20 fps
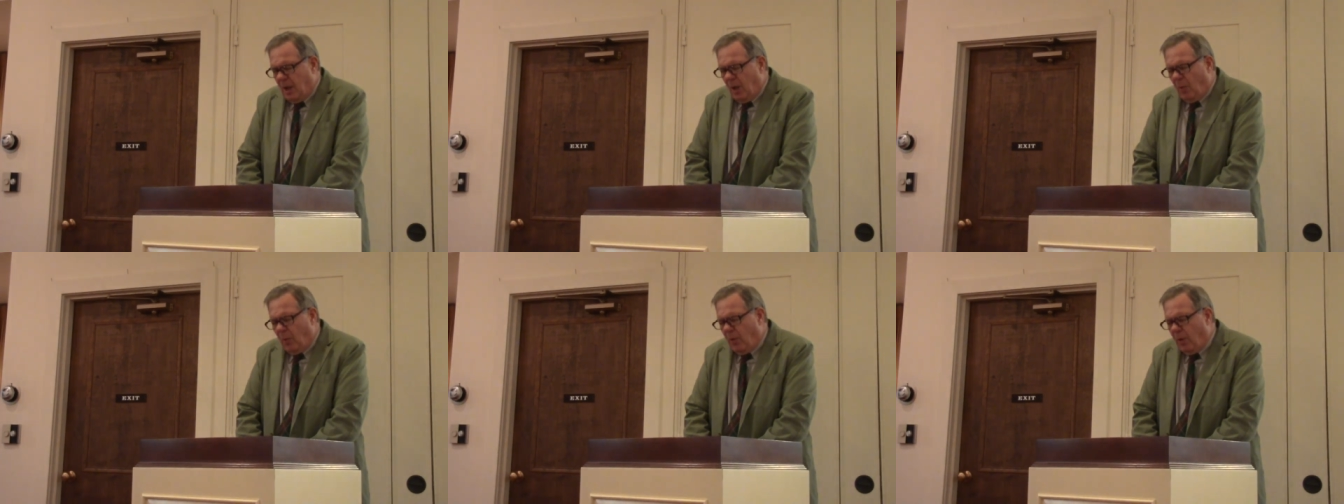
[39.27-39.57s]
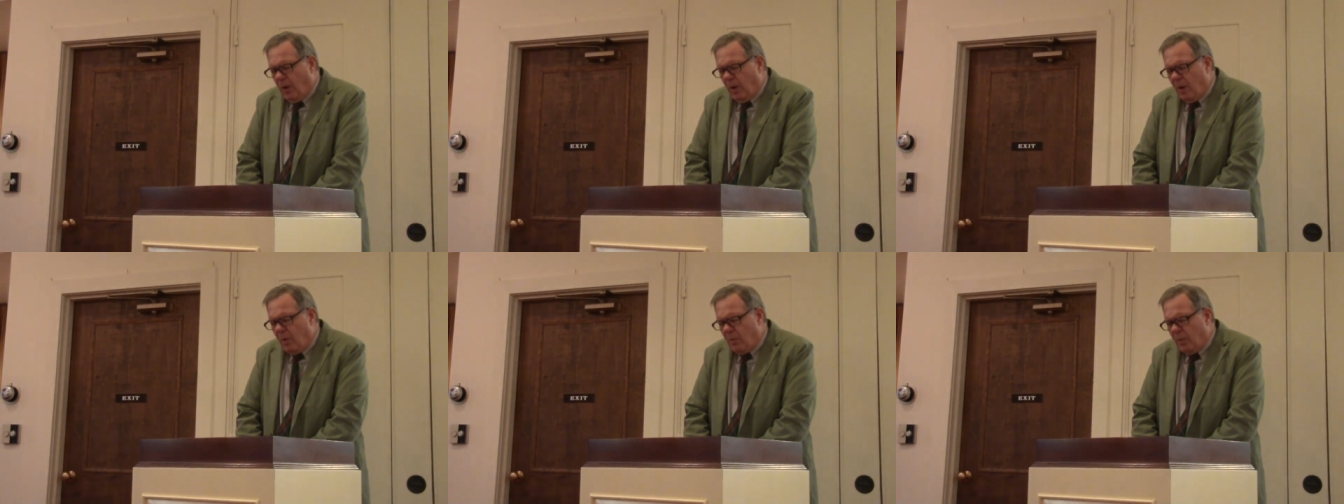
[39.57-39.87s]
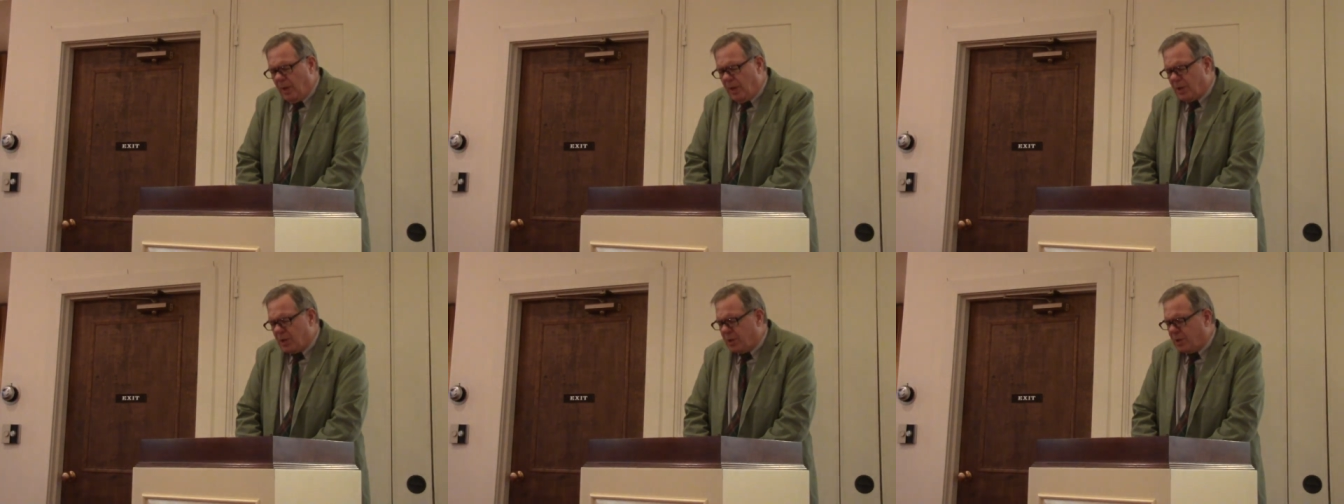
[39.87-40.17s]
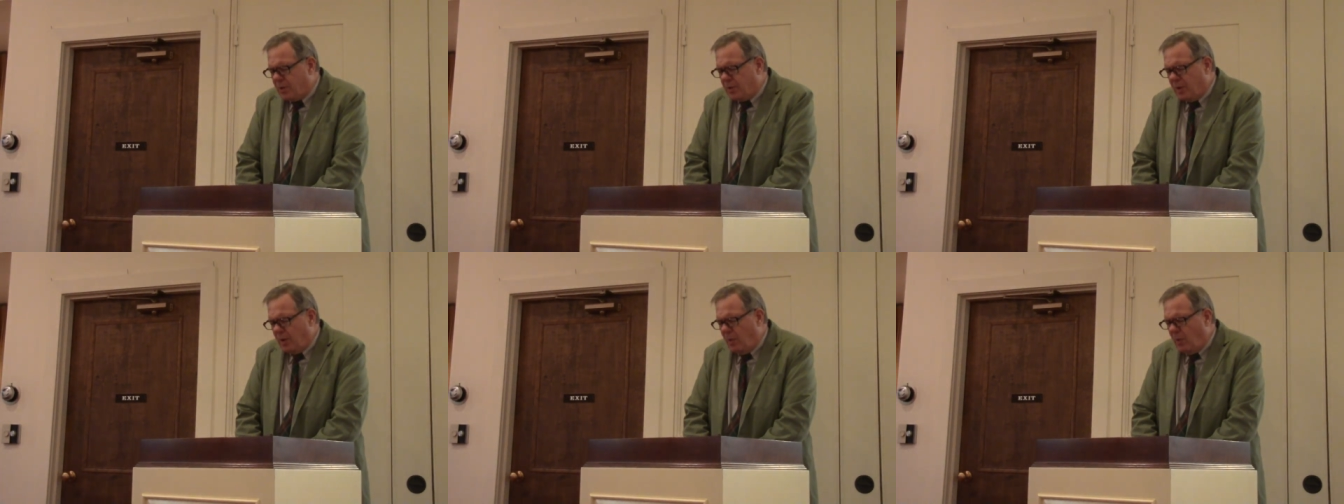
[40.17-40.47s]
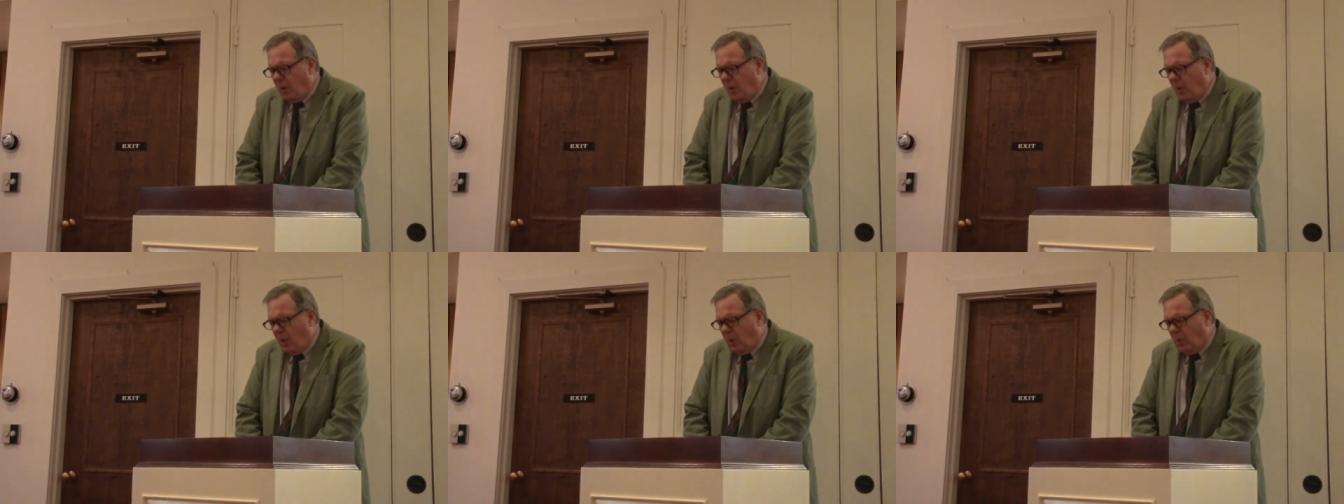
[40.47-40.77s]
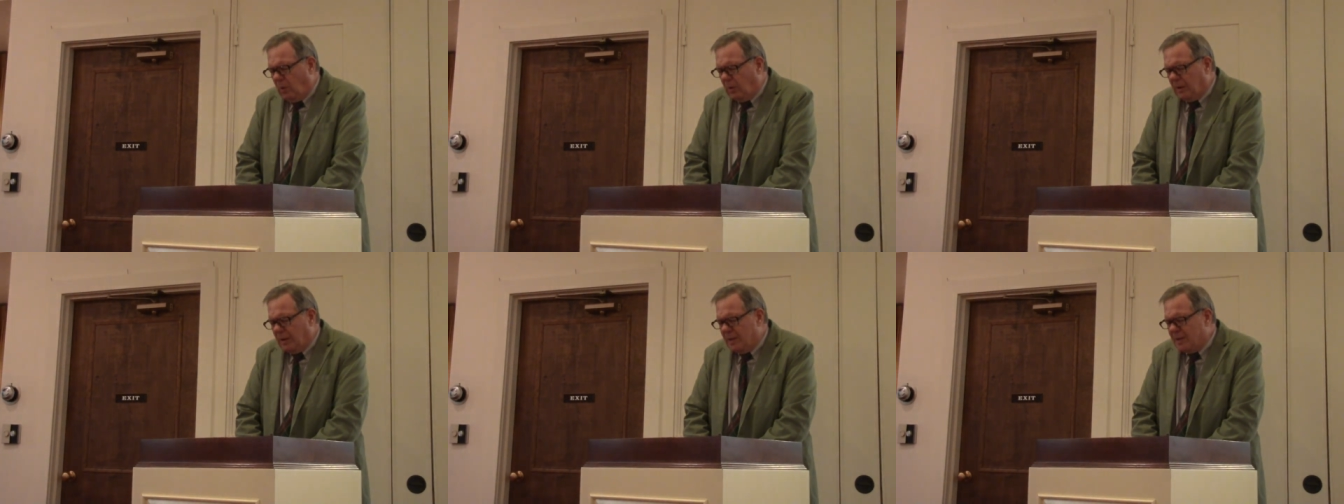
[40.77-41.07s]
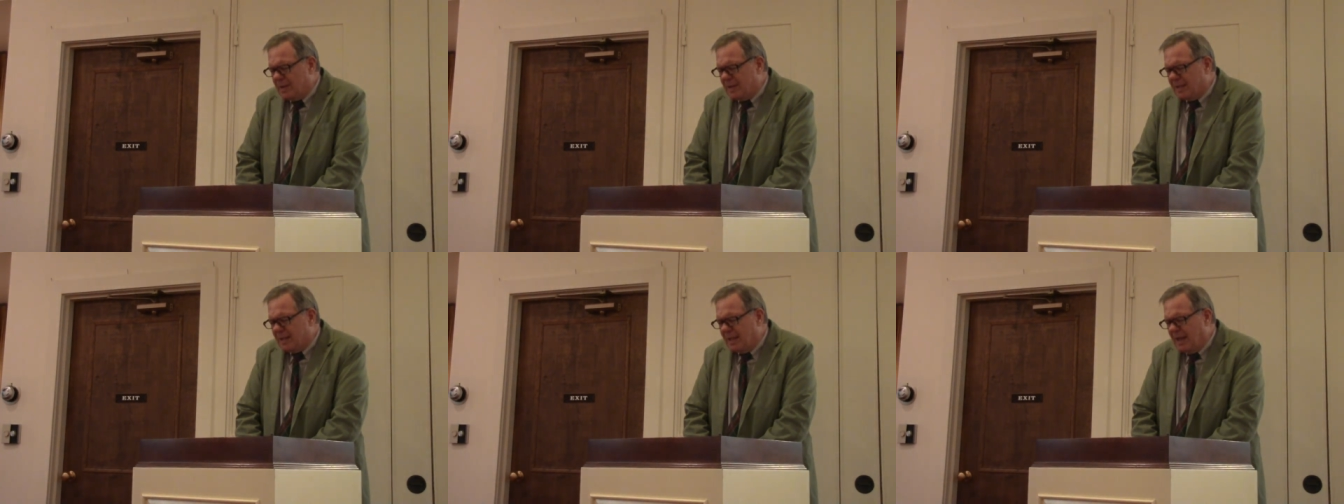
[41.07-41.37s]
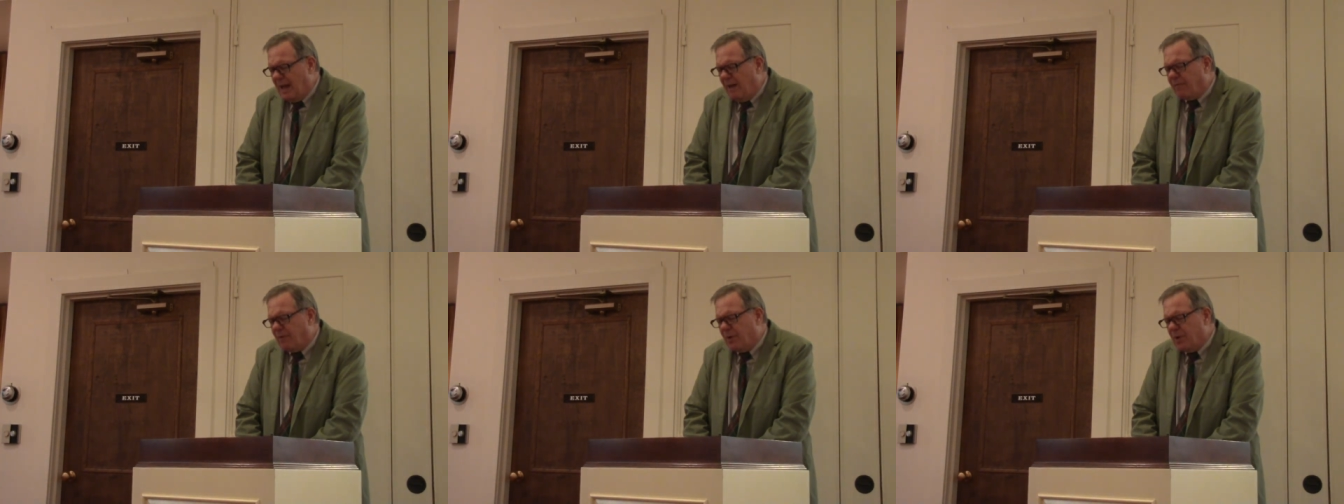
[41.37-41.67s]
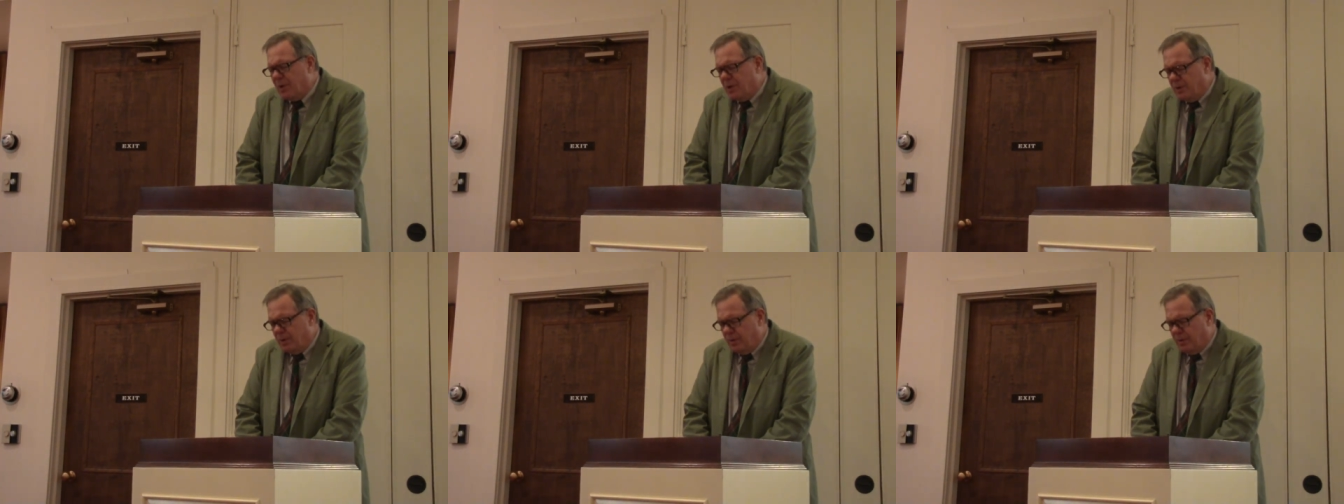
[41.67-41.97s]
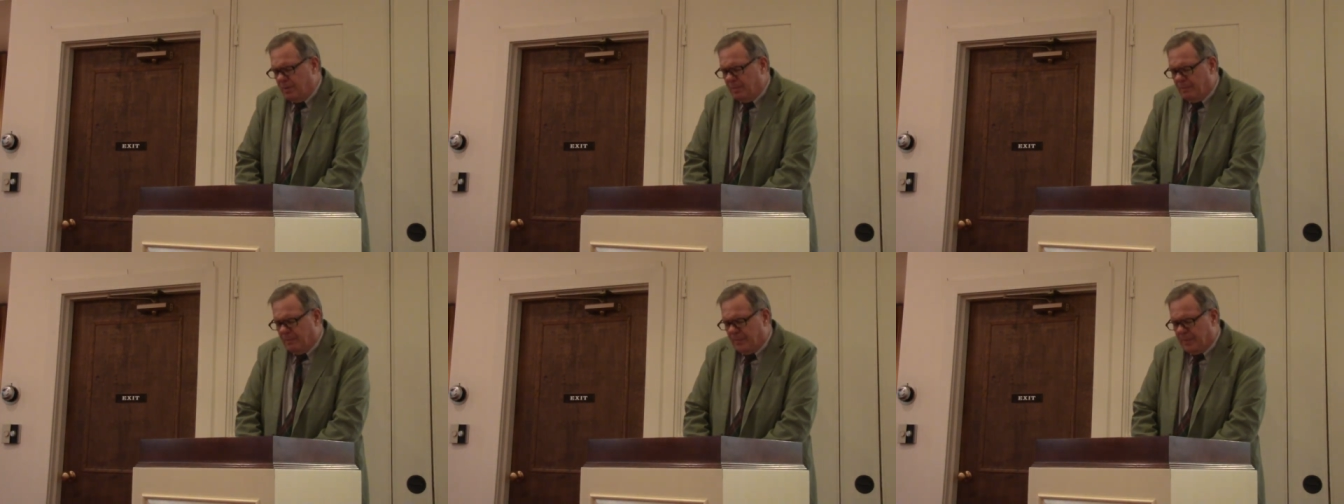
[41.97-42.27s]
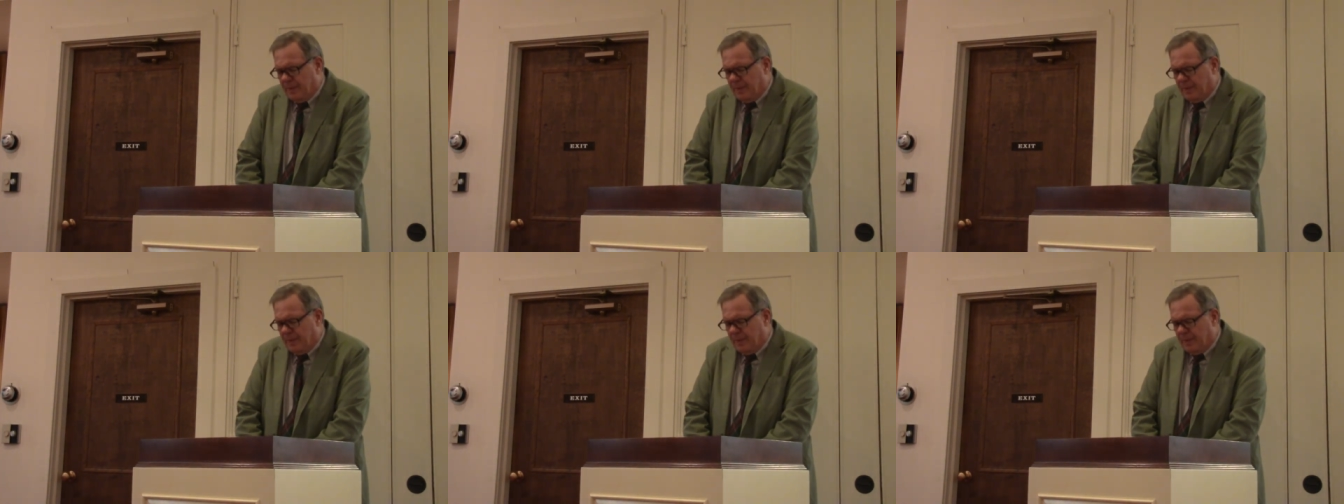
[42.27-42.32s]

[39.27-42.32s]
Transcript: a word which, though old, is ever new.